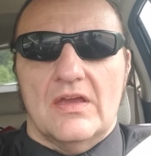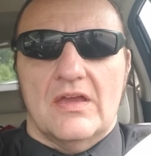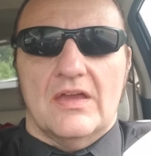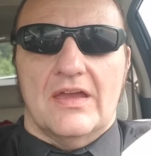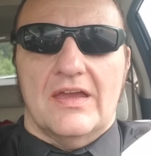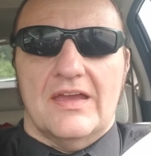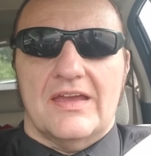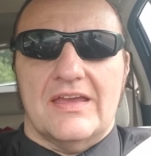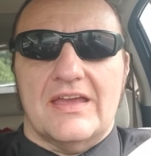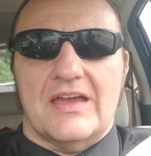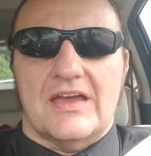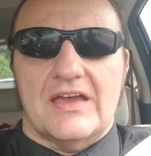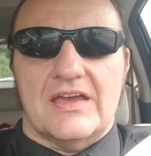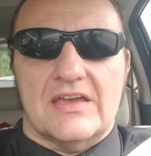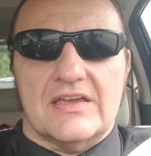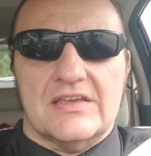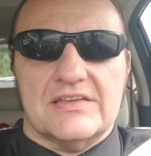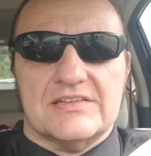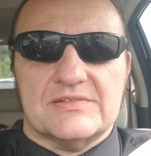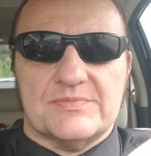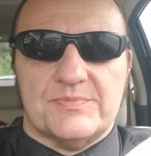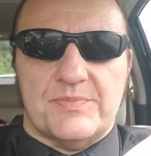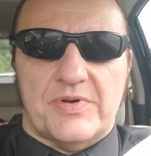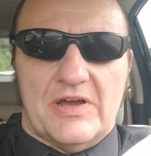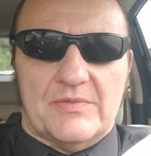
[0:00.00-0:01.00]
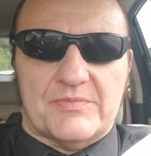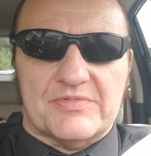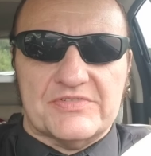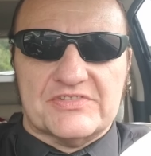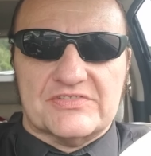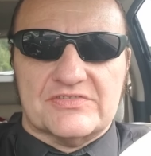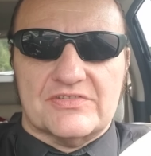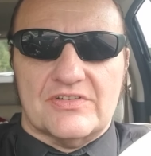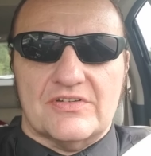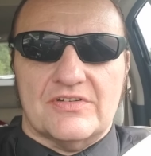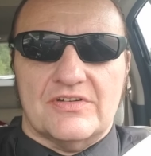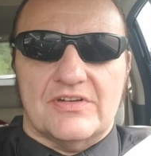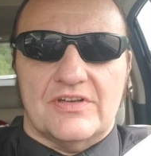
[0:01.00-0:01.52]
Hey guys, Papa
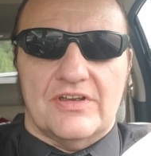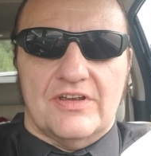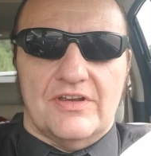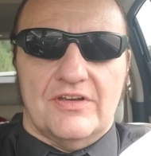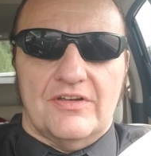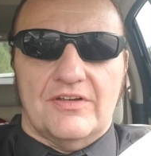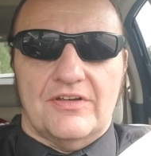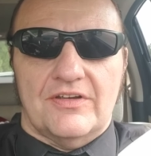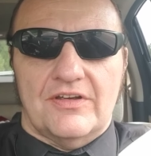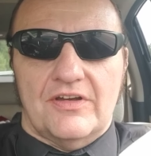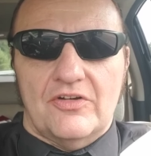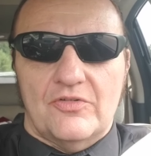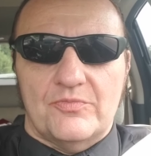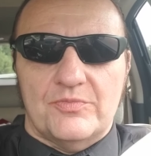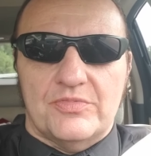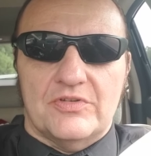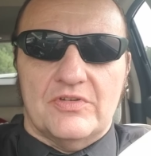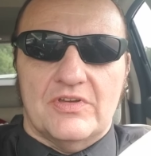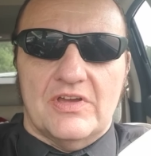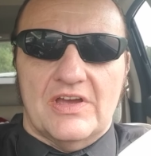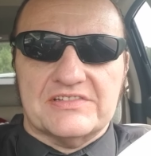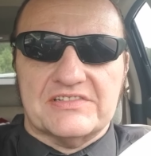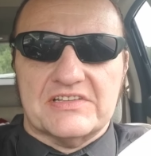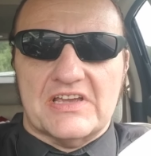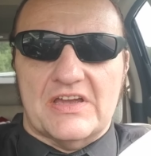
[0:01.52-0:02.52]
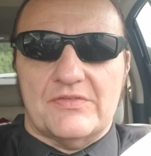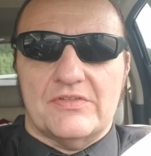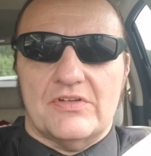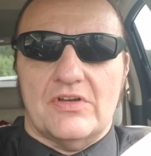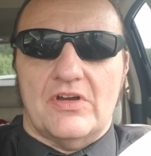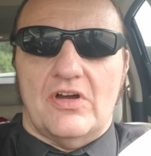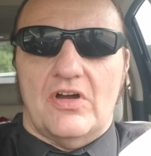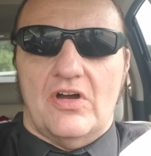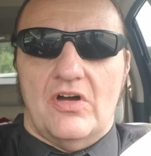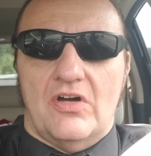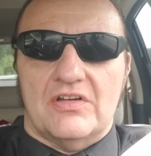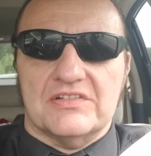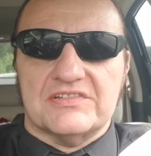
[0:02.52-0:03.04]
Stewart here. I hope you guys are having an
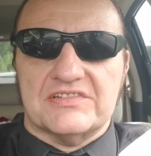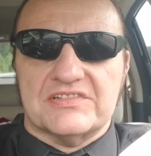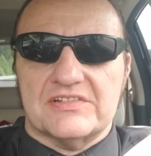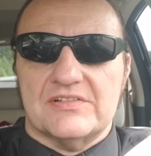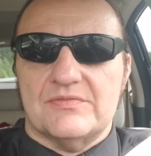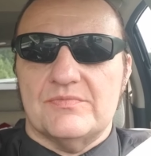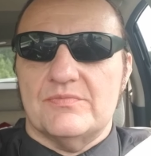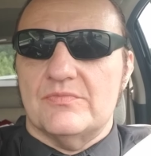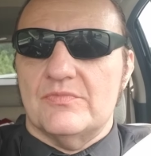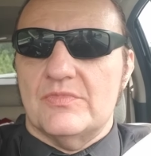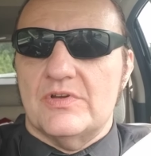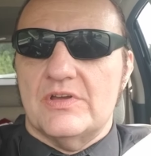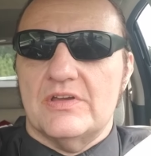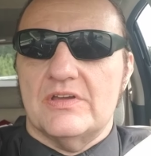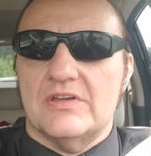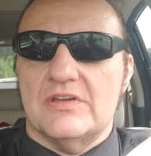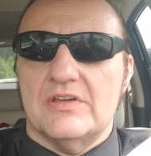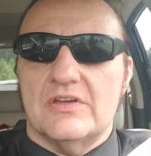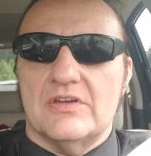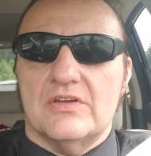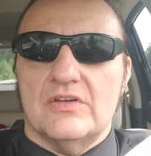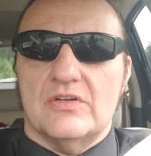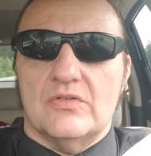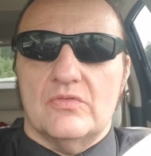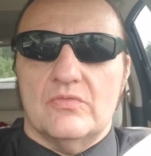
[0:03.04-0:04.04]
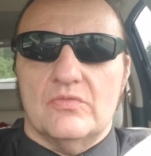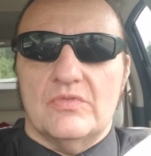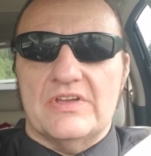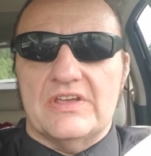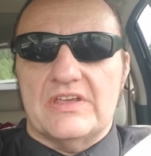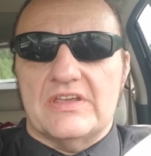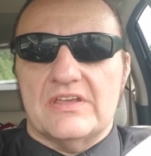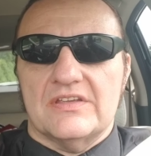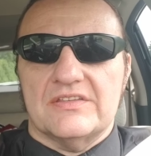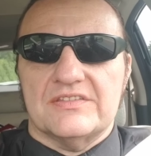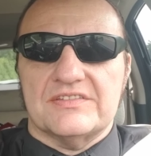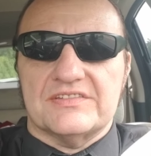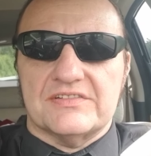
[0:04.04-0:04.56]
awesome
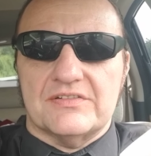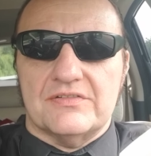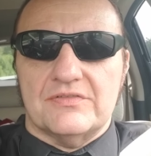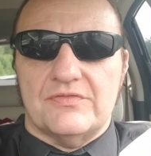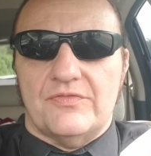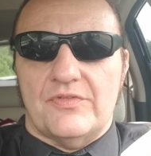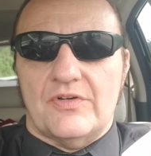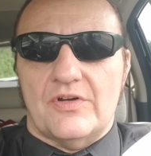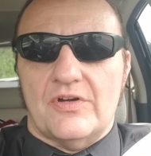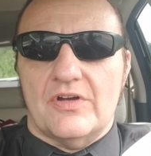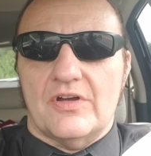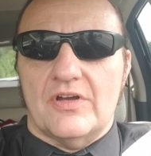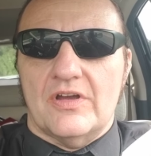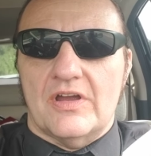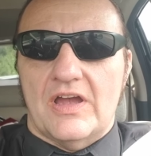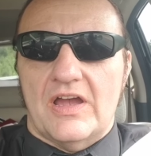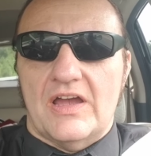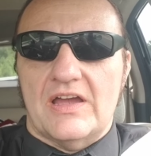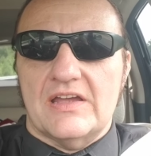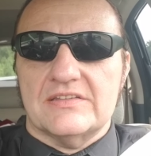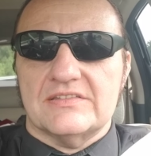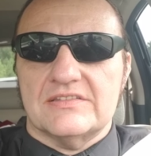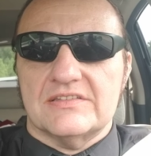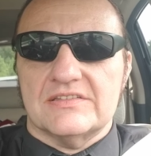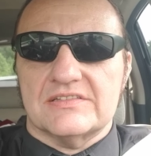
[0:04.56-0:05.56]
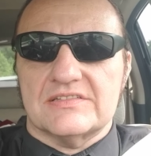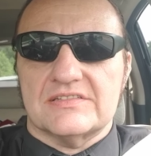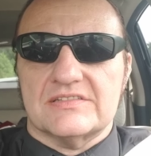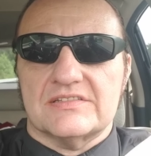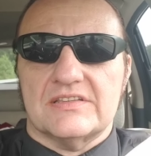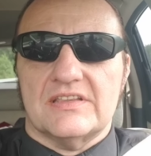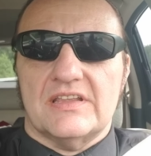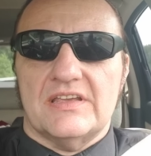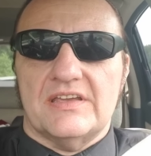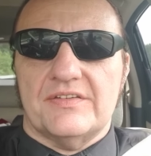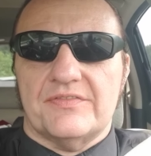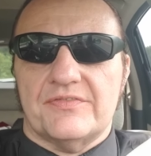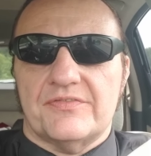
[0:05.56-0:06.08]
weekend so far. I just
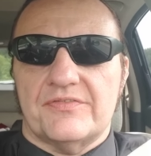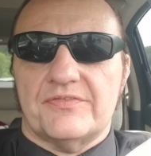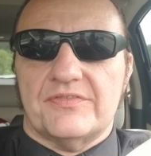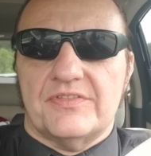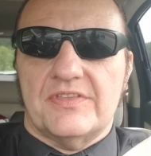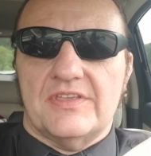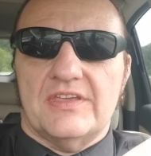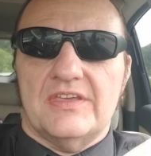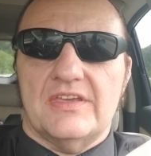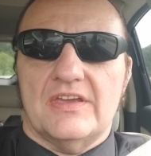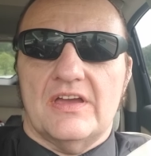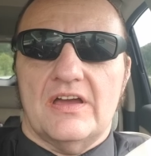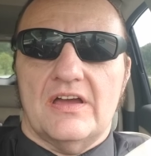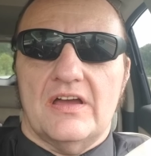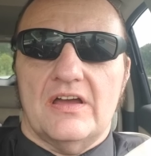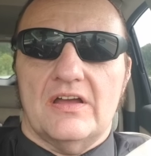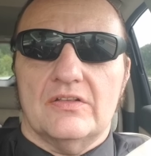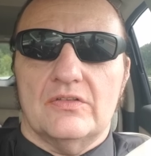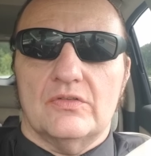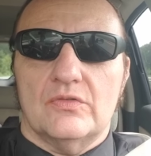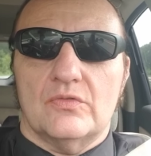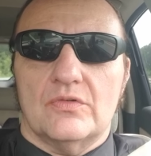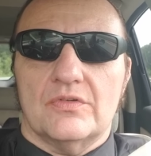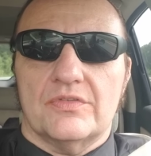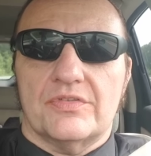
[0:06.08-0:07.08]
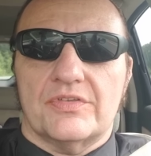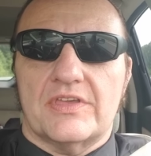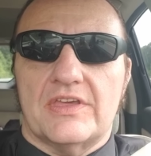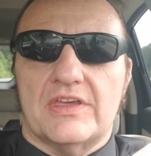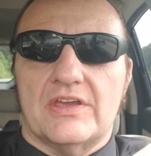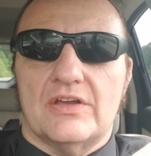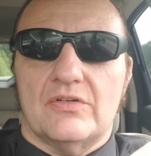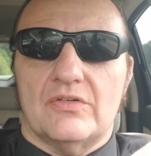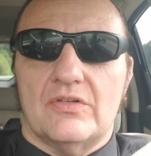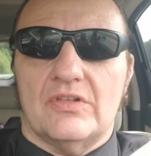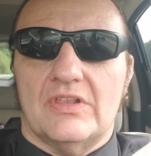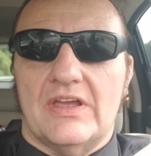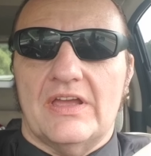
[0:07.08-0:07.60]
left the North
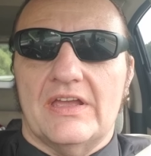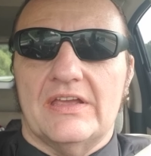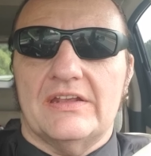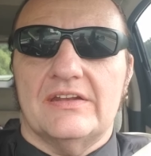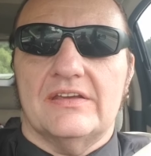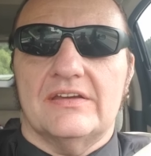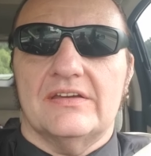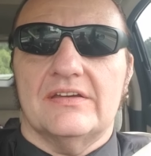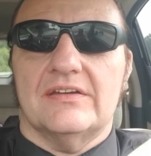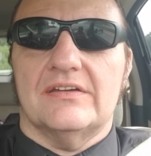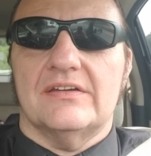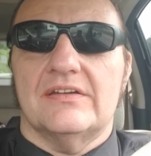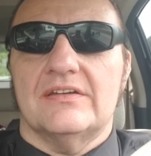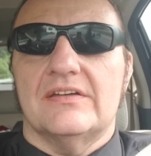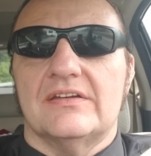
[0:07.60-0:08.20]
Carolina